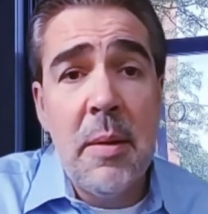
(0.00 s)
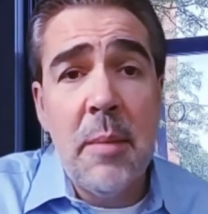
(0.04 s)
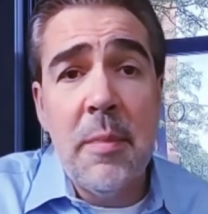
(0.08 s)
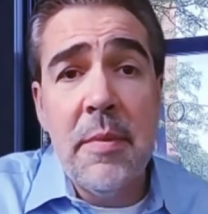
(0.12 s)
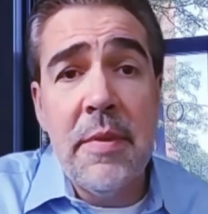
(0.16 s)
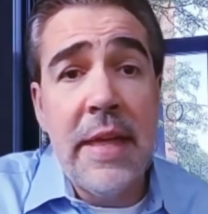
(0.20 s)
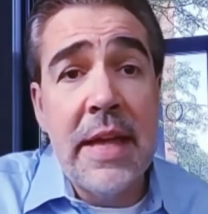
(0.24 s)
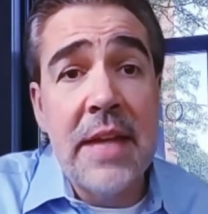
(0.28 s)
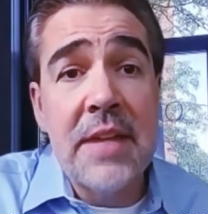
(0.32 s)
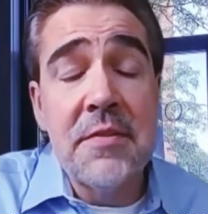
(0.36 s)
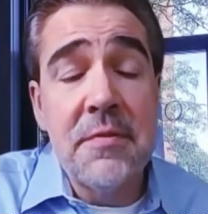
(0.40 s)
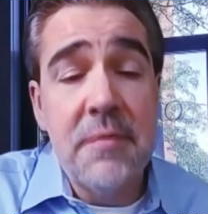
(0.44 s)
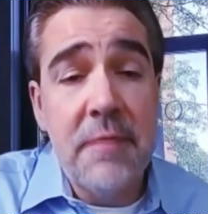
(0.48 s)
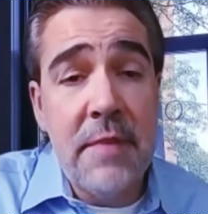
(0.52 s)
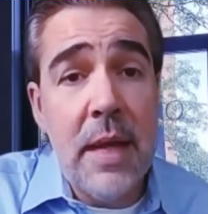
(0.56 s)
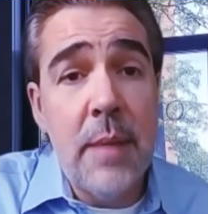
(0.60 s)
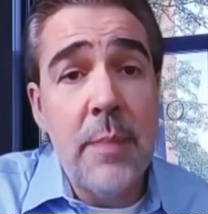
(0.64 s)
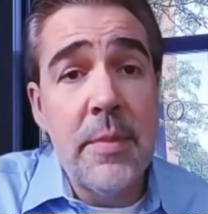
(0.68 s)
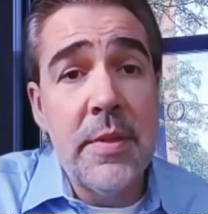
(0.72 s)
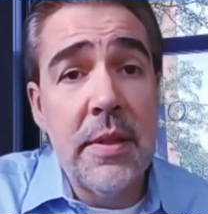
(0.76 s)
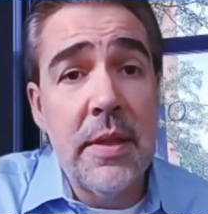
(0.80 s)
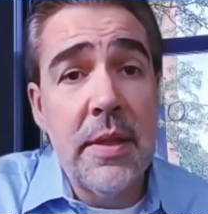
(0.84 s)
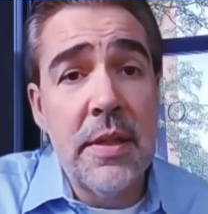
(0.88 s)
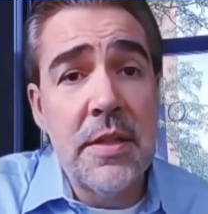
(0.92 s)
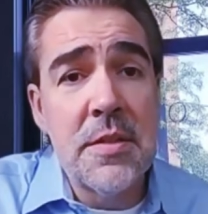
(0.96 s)
that's
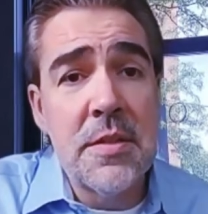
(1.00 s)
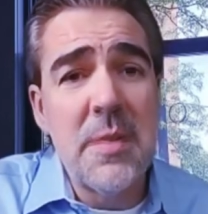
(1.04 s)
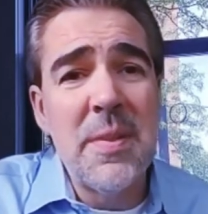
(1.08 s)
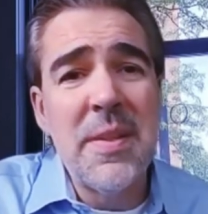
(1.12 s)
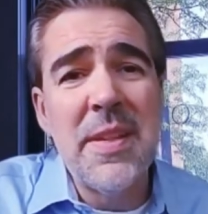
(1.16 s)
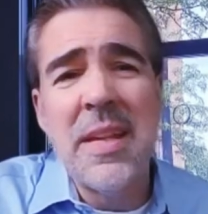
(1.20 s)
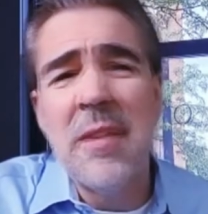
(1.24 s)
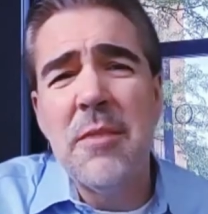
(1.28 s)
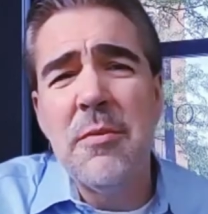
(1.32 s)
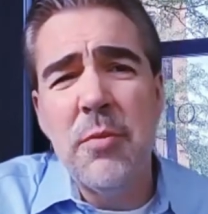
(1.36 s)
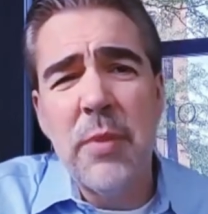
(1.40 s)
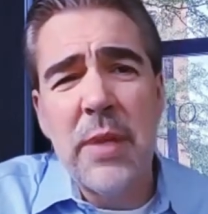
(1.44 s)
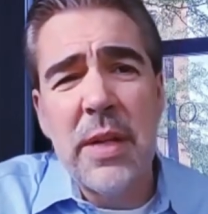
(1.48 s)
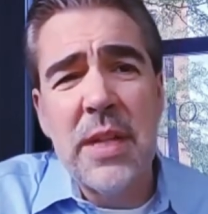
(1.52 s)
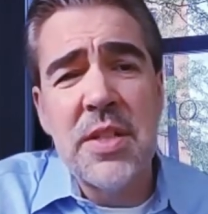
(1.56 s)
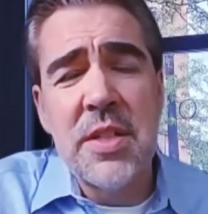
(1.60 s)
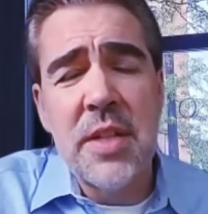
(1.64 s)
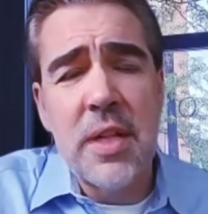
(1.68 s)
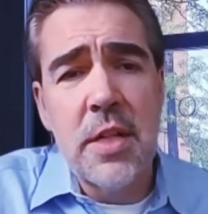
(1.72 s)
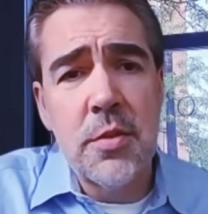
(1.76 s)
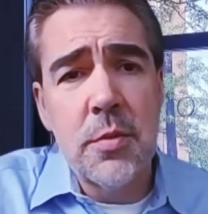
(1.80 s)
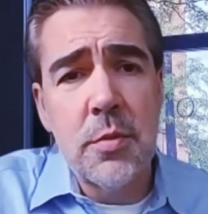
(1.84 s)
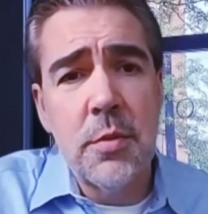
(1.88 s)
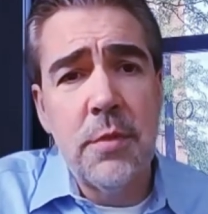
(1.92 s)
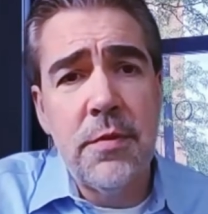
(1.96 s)
fabulous but then a
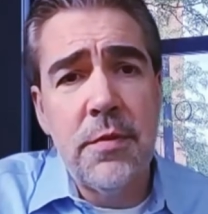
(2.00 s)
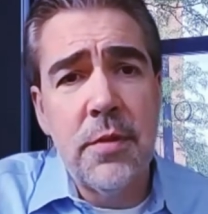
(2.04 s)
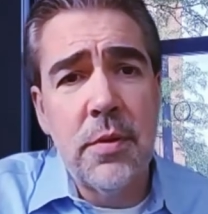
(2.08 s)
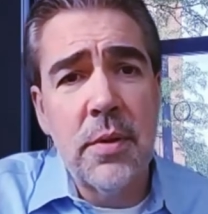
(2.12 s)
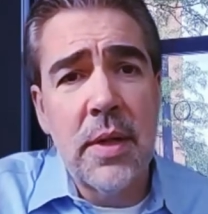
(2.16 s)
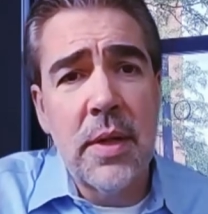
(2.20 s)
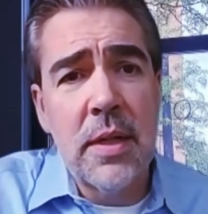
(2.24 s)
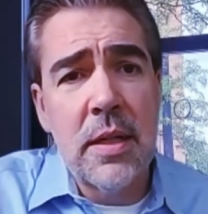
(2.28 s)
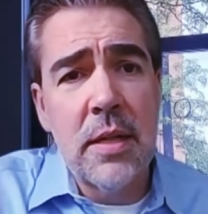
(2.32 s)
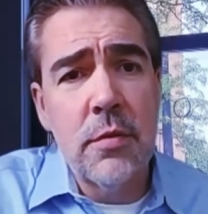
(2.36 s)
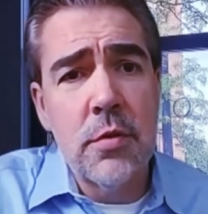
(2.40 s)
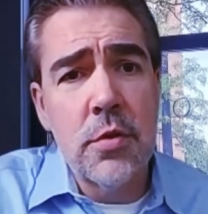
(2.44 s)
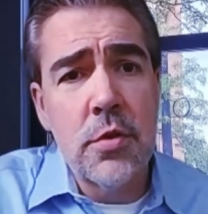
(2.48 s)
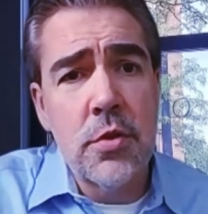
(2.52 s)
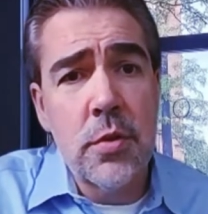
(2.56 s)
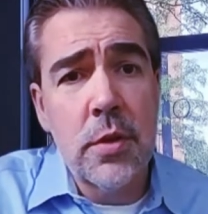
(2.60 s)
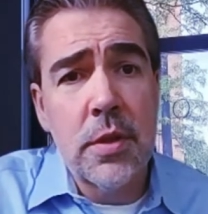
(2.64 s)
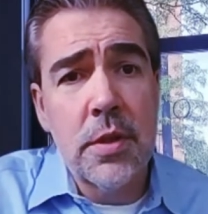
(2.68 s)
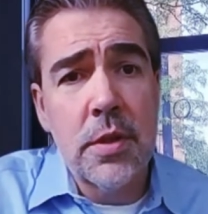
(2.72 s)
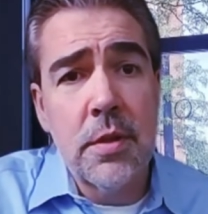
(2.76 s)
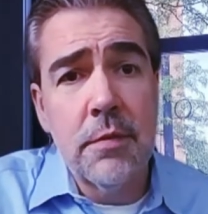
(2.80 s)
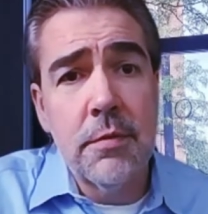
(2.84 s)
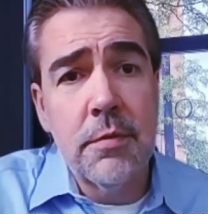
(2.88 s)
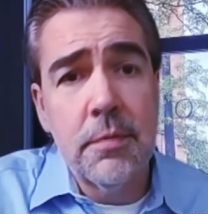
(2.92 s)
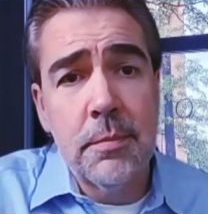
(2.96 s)
franchise would feel kind of
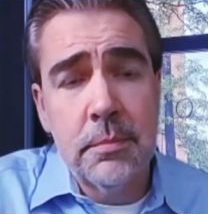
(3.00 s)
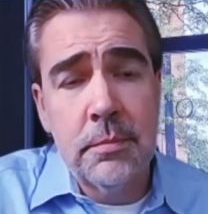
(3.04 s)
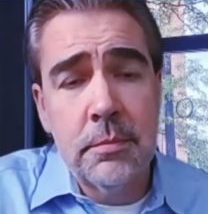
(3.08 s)
restrictive